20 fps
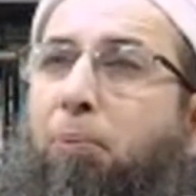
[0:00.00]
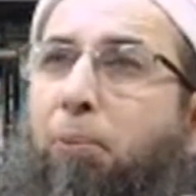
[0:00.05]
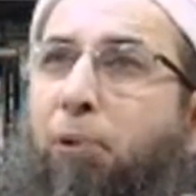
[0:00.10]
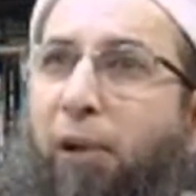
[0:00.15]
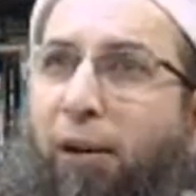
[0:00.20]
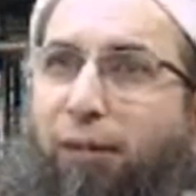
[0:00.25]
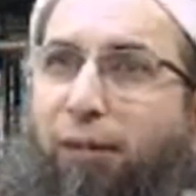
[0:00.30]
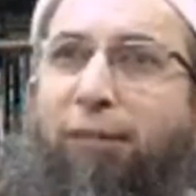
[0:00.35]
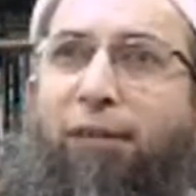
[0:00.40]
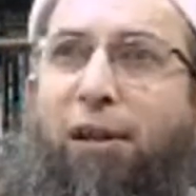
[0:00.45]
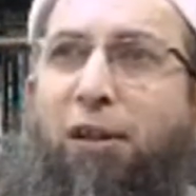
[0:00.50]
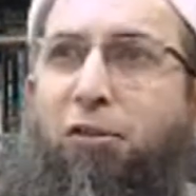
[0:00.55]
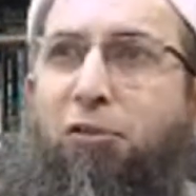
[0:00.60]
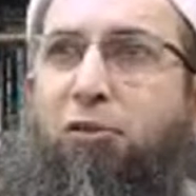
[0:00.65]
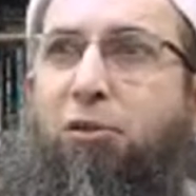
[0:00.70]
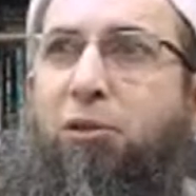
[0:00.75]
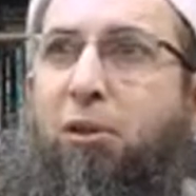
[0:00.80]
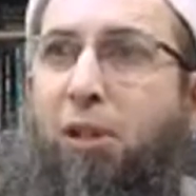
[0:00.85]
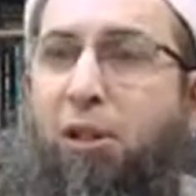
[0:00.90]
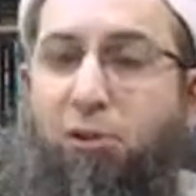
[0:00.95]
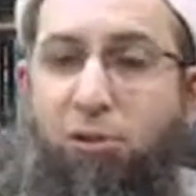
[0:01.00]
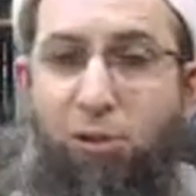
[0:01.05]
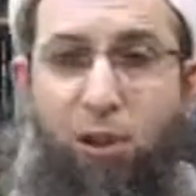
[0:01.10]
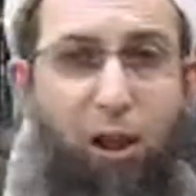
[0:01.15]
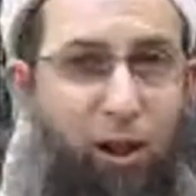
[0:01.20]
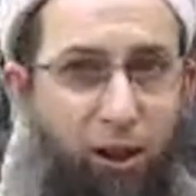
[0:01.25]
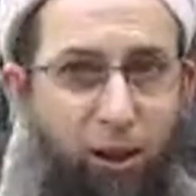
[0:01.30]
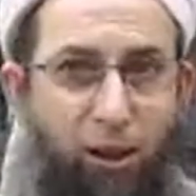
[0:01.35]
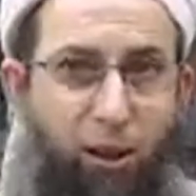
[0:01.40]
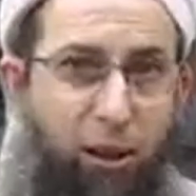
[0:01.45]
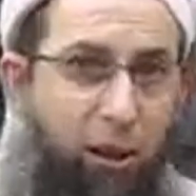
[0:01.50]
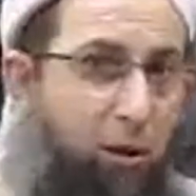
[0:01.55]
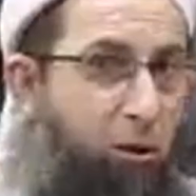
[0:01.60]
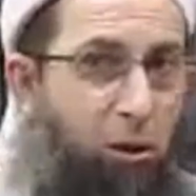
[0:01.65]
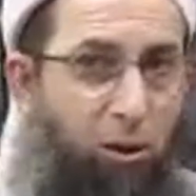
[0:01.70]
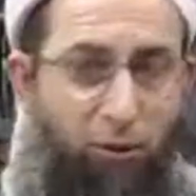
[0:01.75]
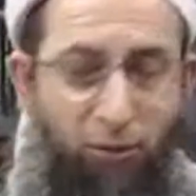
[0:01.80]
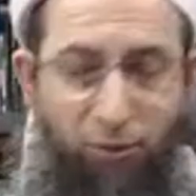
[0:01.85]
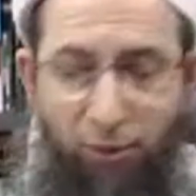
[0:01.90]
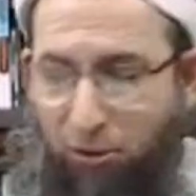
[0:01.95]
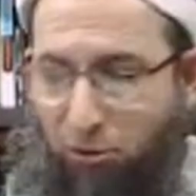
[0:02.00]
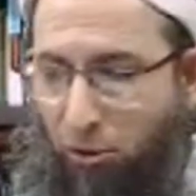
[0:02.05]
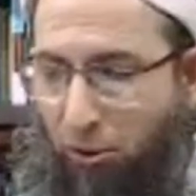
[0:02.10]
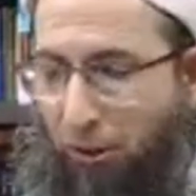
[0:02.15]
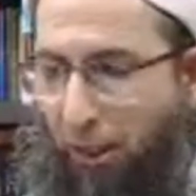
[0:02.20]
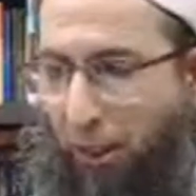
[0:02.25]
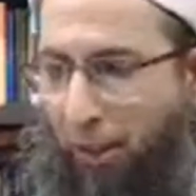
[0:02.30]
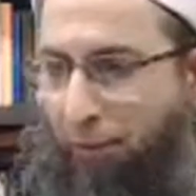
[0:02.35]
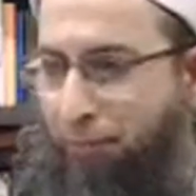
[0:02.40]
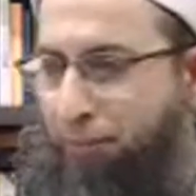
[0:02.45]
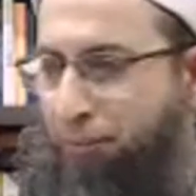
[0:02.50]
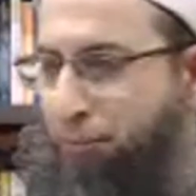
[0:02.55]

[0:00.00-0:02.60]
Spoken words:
preference is akhirah and not of this dunya.